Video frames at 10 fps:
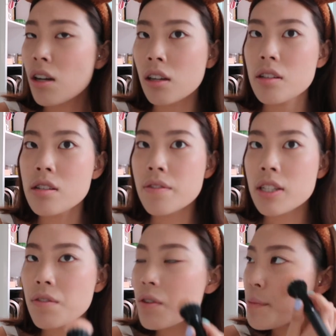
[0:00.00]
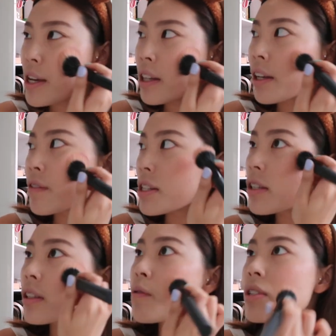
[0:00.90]
A doctor's visit for me, like
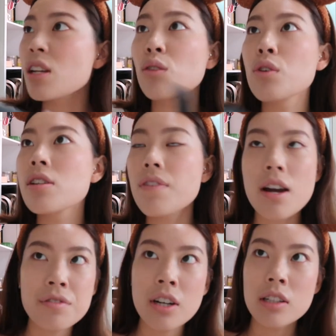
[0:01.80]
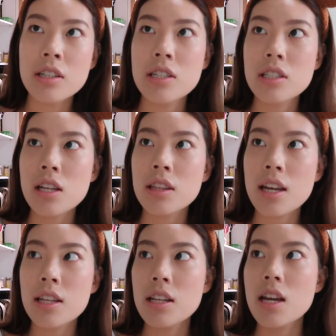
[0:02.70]
recently, was like $3 to $5, and
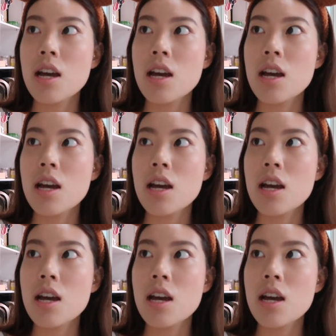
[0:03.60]
then